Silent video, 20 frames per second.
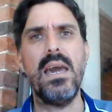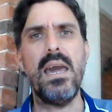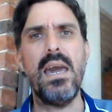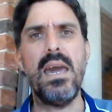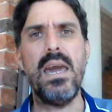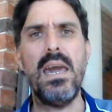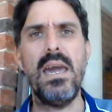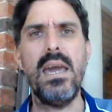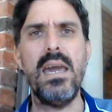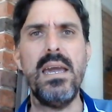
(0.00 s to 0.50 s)

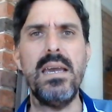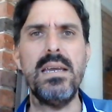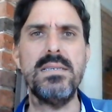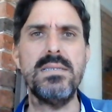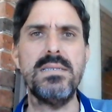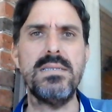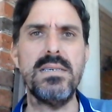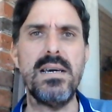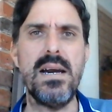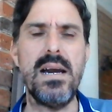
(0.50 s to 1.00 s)

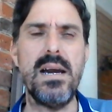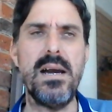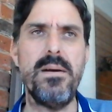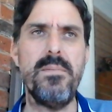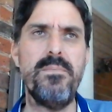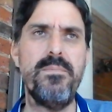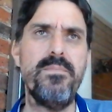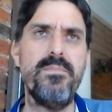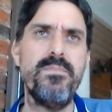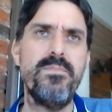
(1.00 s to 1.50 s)
and
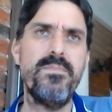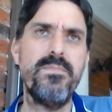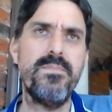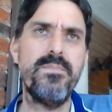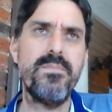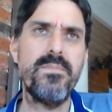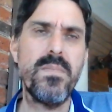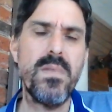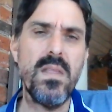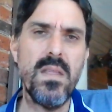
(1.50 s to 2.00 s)

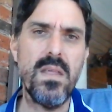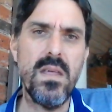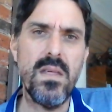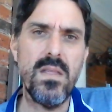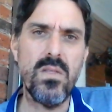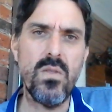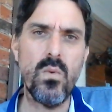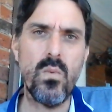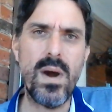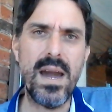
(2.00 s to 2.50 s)

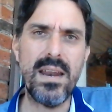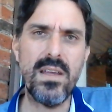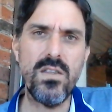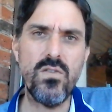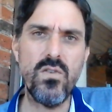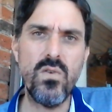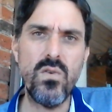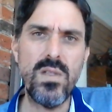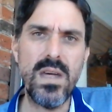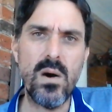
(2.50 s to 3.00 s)
the way to
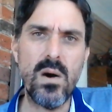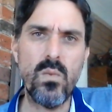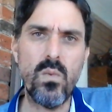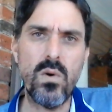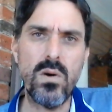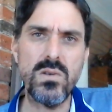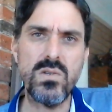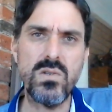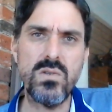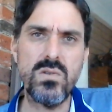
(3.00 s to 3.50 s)
do that
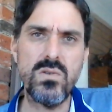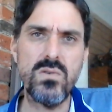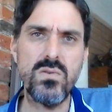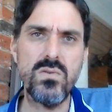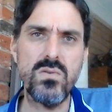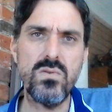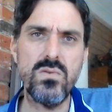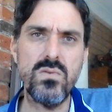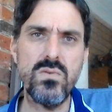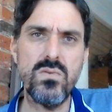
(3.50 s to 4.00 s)
was
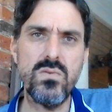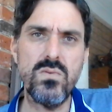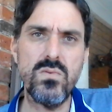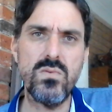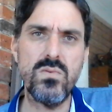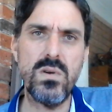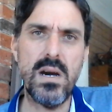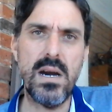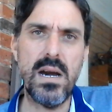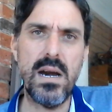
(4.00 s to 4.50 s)

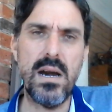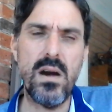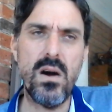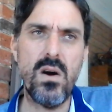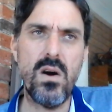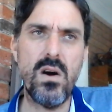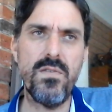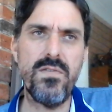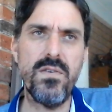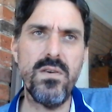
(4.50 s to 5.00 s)
to
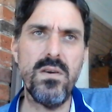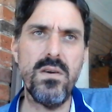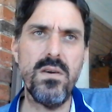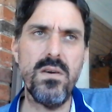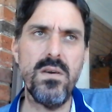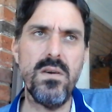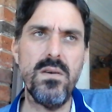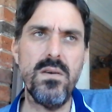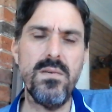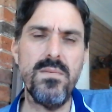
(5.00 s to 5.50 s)

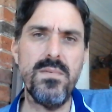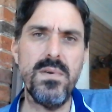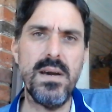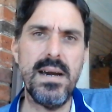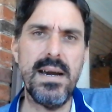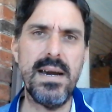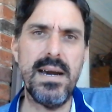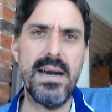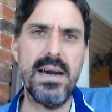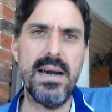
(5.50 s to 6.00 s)
offer
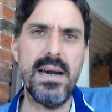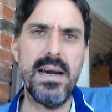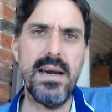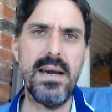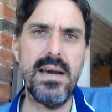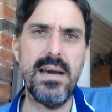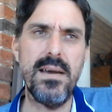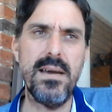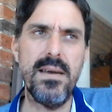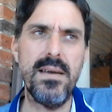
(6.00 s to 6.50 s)
a